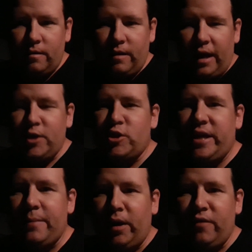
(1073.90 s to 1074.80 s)
How did she
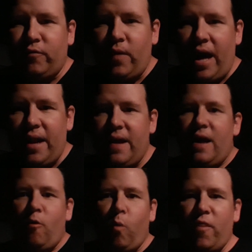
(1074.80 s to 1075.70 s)
get money for that?
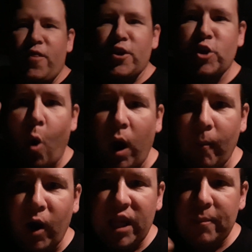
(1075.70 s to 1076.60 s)
With your
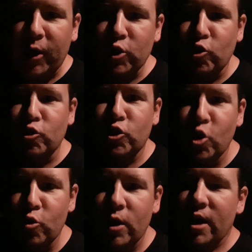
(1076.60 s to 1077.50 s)
money, because you're
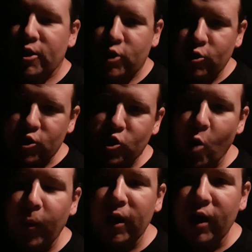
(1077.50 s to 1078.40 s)
too
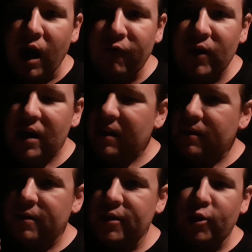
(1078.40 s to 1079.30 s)
stupid enough.
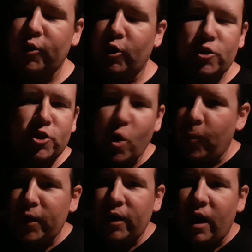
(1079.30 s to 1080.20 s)
You're
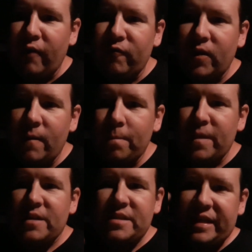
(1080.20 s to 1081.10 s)
stupid enough
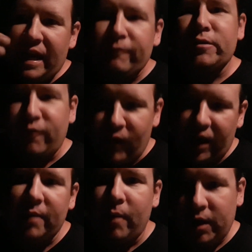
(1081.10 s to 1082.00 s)
to give her the
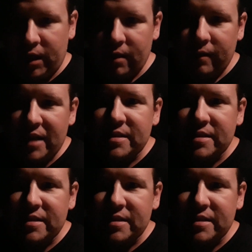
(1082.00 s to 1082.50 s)
fucking money. That's